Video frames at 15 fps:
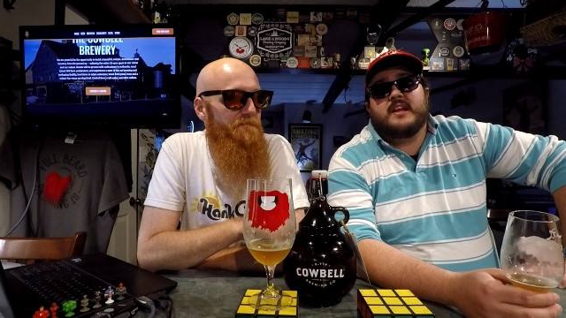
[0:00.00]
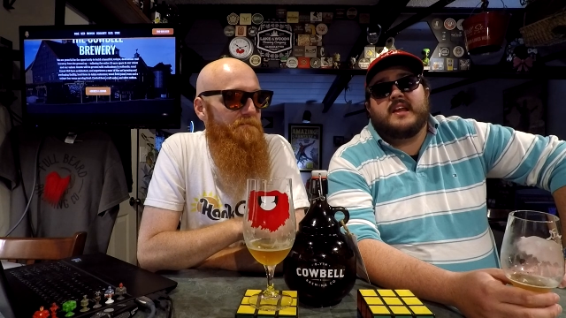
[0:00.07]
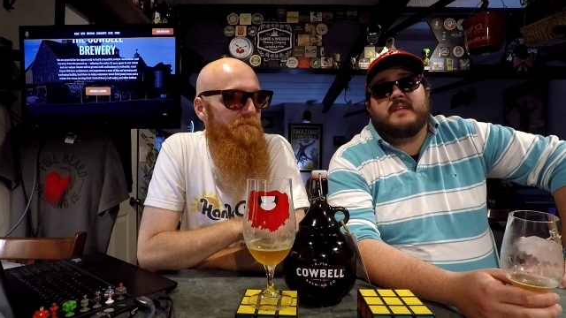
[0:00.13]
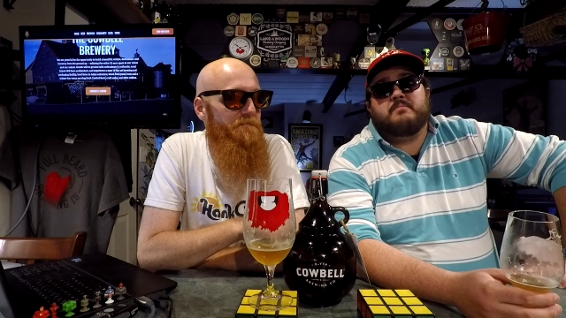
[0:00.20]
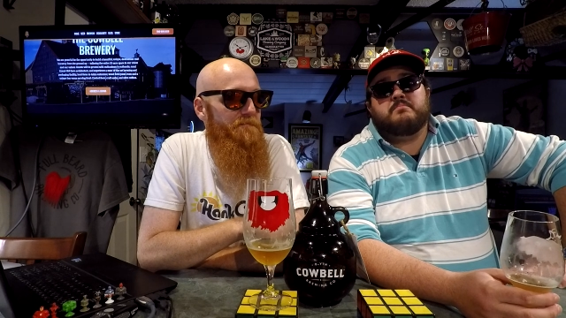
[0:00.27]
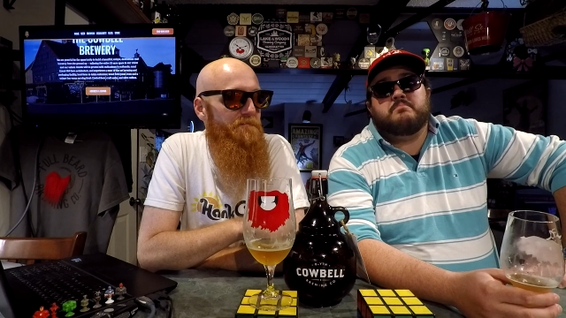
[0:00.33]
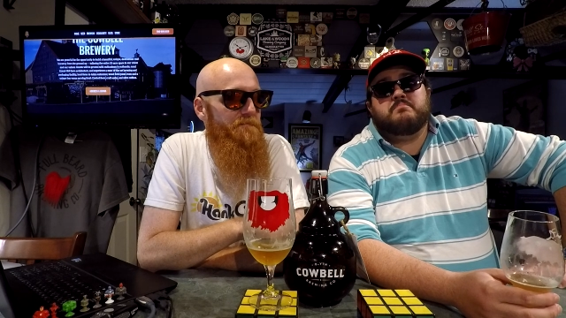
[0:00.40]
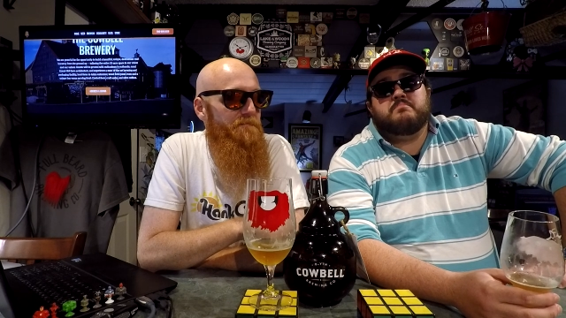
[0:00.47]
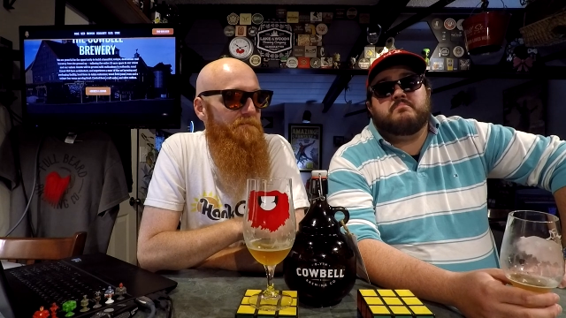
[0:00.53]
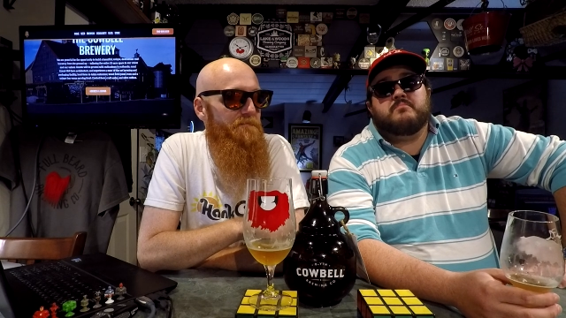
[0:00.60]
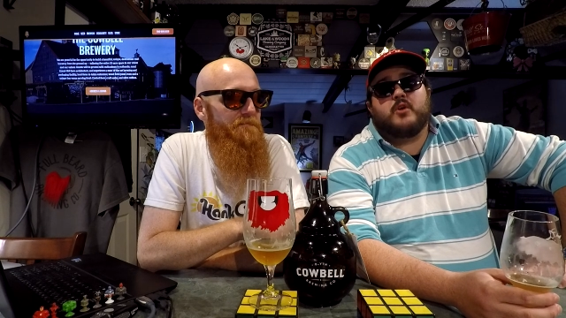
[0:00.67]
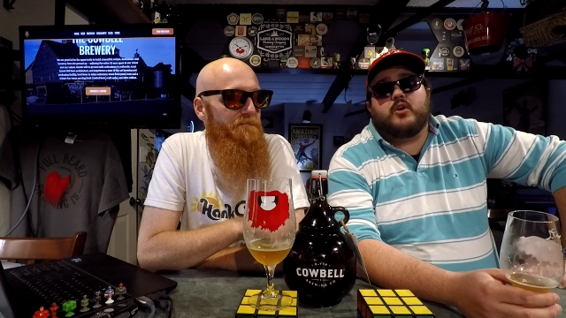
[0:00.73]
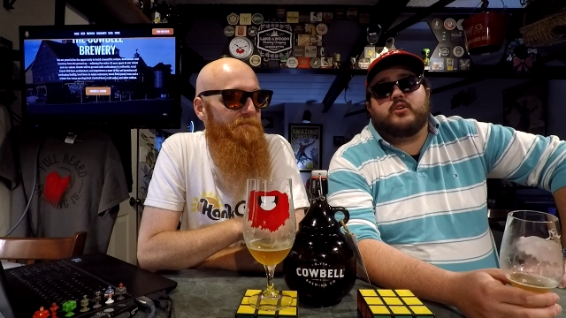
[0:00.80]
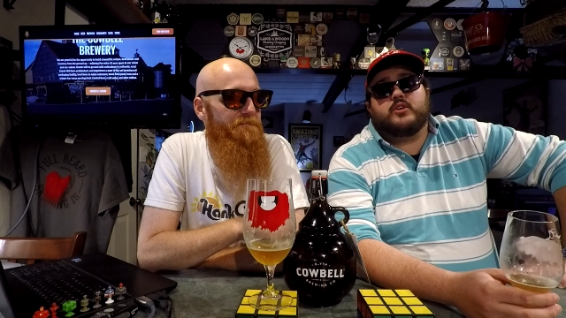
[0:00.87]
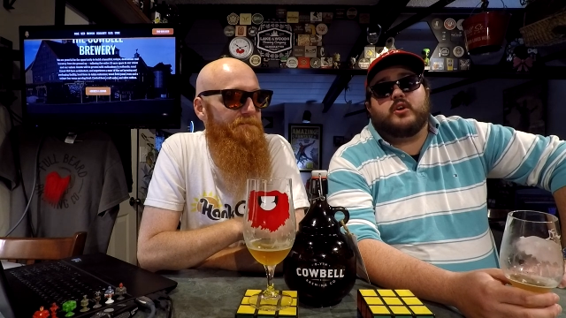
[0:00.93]
Speaker 1: mm,
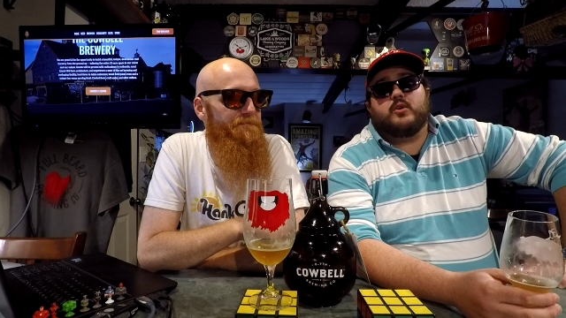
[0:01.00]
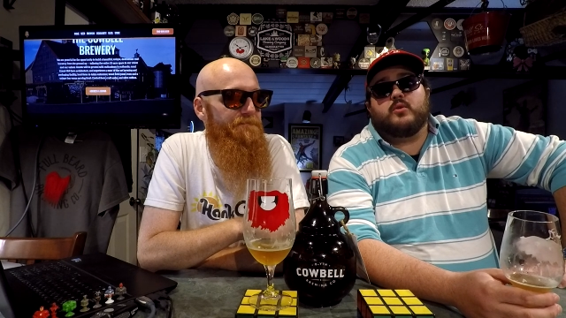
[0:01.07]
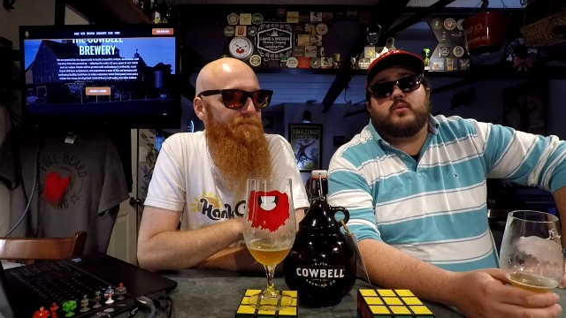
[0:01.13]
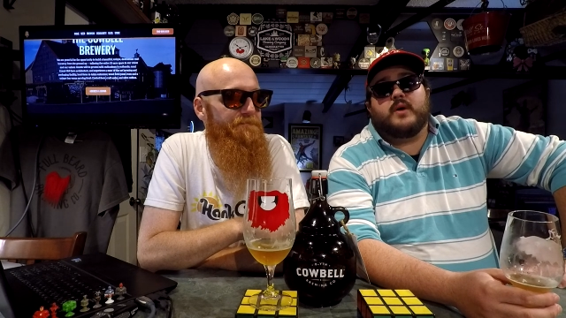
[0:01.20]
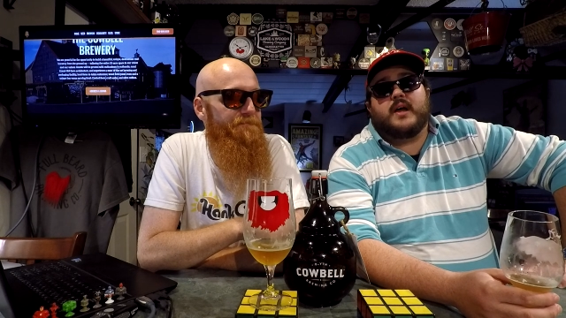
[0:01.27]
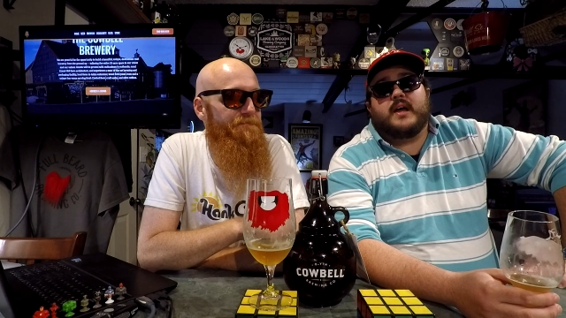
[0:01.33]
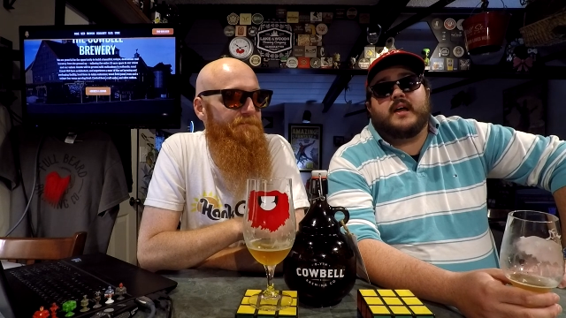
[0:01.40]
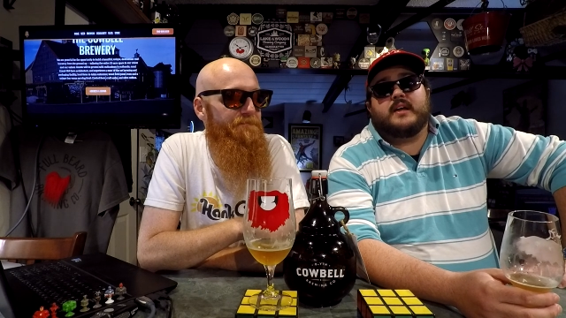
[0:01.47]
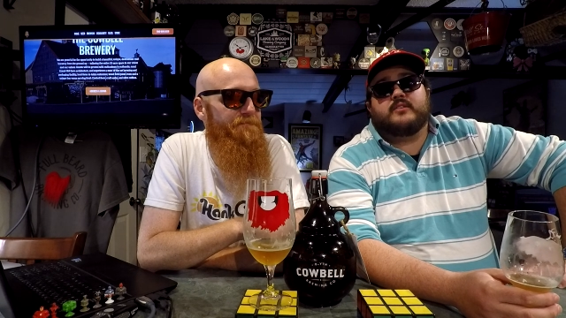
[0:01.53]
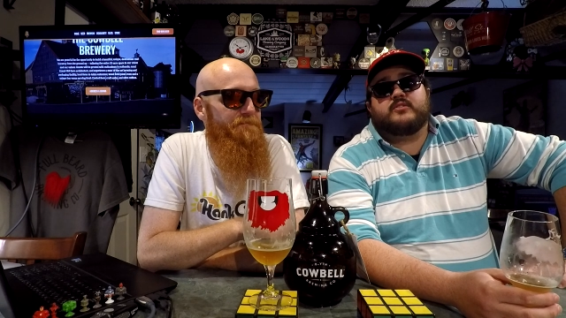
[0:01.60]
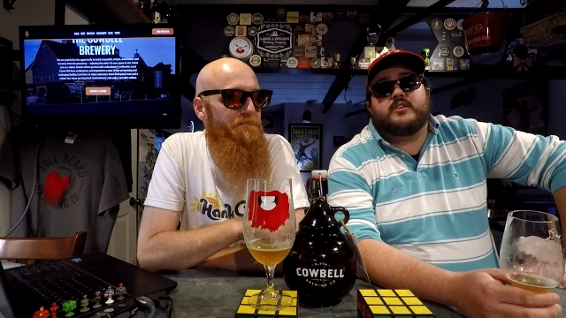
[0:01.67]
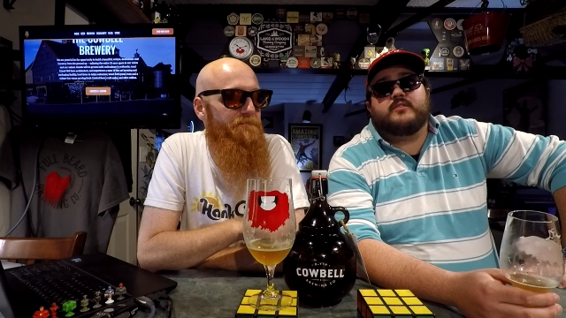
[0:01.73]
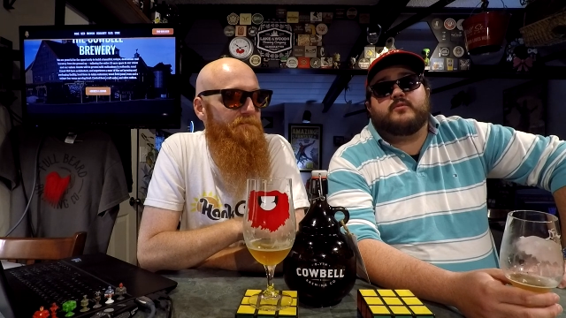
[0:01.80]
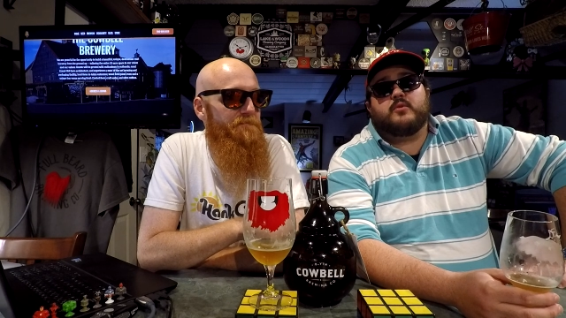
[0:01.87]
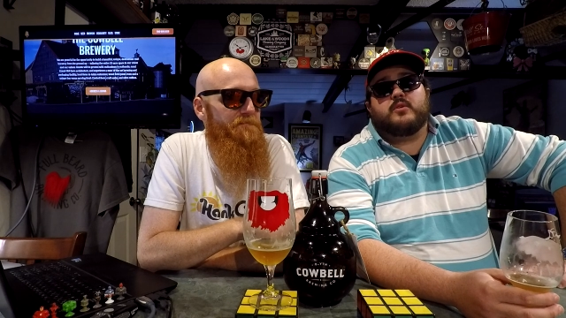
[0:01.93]
or no, uh,
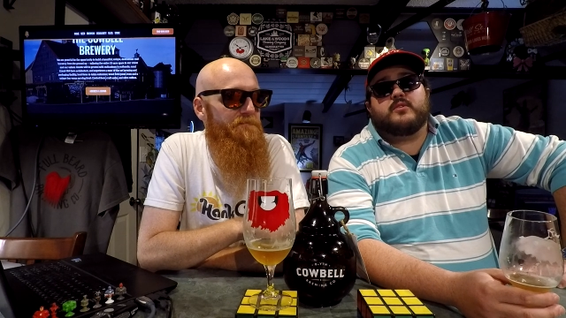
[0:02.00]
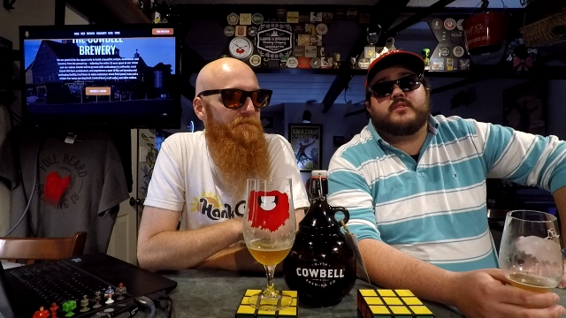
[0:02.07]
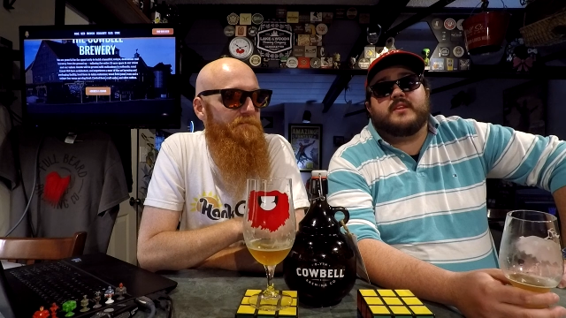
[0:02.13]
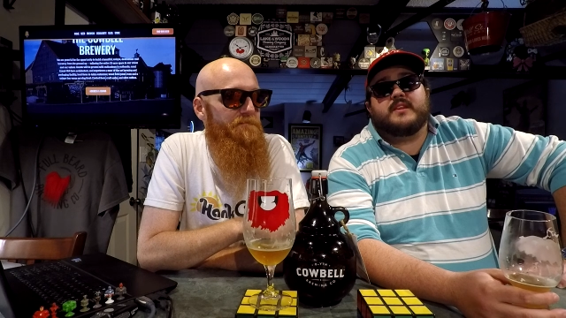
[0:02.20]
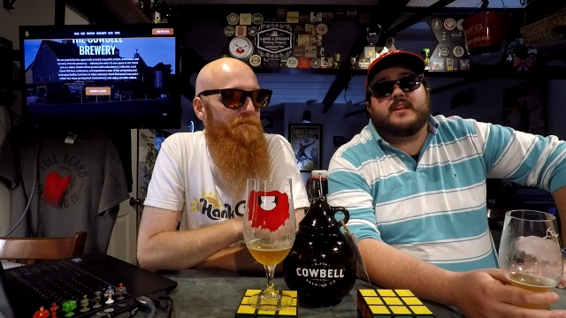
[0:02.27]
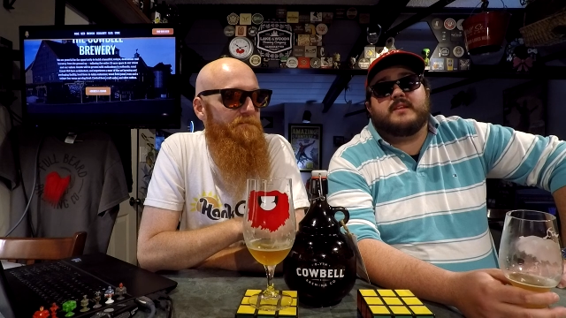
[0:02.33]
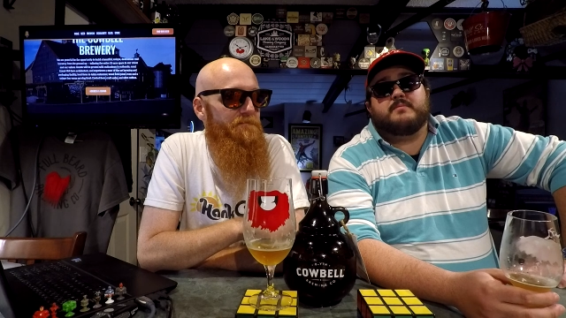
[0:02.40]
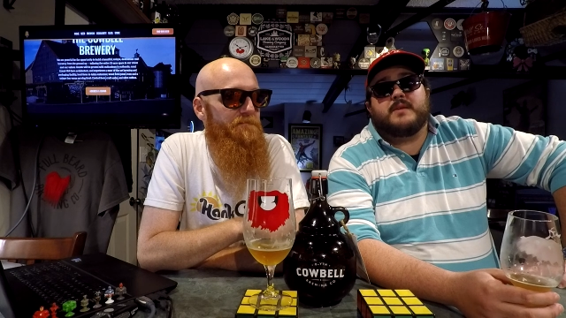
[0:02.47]
Seaforth, and then